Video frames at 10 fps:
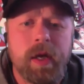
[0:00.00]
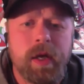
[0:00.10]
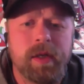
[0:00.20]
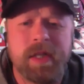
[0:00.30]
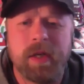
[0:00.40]

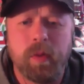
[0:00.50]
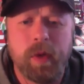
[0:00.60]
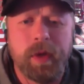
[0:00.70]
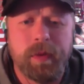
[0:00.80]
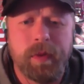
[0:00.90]
deal
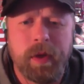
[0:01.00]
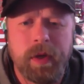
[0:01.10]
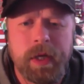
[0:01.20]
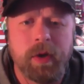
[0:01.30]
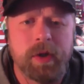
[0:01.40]
with
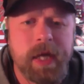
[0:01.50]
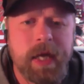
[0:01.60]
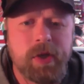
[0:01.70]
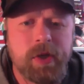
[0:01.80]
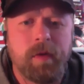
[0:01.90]
the
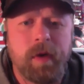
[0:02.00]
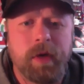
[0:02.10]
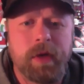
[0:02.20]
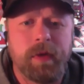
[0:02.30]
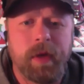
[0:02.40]
irritation of
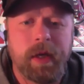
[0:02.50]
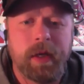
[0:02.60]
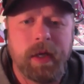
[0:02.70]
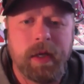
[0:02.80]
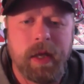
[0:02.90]

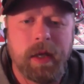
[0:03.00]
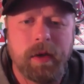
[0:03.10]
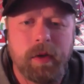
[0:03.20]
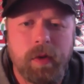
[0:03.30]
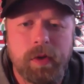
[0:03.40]
everything, and
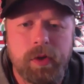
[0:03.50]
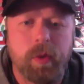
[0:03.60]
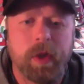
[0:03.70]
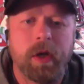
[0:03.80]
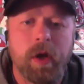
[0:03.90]
then
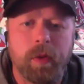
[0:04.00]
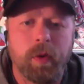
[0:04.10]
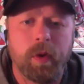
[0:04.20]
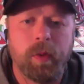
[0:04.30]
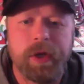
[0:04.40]
doing another
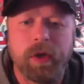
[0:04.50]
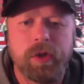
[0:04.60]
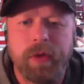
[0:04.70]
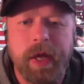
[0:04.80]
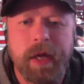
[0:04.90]
one a week or
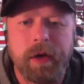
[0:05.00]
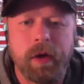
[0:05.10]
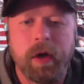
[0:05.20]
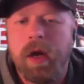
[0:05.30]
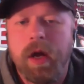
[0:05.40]
two later.
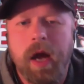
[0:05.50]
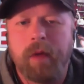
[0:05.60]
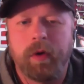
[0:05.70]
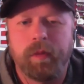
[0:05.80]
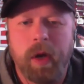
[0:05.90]
I
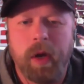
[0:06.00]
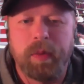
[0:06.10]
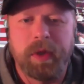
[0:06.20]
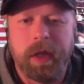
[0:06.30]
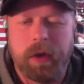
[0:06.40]
would have probably
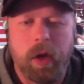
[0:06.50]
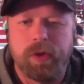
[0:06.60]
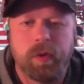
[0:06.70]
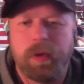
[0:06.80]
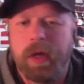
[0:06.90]
been like, now
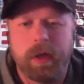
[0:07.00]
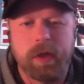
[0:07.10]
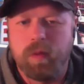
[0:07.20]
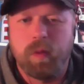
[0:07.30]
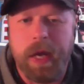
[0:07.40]
screw that.
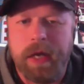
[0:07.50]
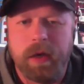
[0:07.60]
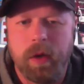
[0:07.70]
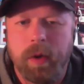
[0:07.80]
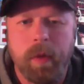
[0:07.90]
Let's wait
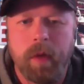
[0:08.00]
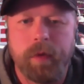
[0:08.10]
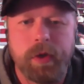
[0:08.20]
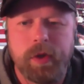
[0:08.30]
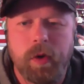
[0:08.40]
another month
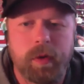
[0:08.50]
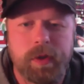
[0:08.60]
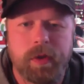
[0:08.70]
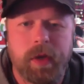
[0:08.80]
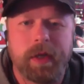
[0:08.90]
or so
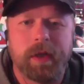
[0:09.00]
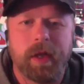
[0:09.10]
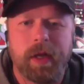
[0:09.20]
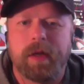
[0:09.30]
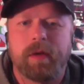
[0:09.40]
until I could
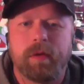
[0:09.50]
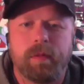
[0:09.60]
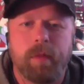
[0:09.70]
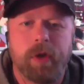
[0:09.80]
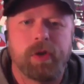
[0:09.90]
like
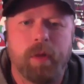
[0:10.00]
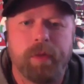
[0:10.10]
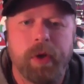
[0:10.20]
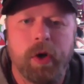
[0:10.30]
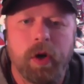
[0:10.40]
muster up
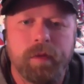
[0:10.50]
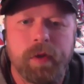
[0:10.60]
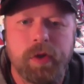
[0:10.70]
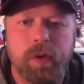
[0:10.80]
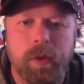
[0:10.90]
the nerve to
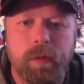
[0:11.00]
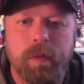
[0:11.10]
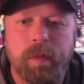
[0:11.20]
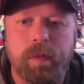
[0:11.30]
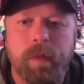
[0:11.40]
do it
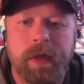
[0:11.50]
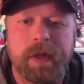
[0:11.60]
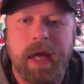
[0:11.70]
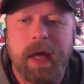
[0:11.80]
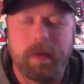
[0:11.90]

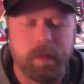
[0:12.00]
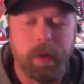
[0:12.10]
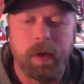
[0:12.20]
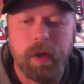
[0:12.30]
again. But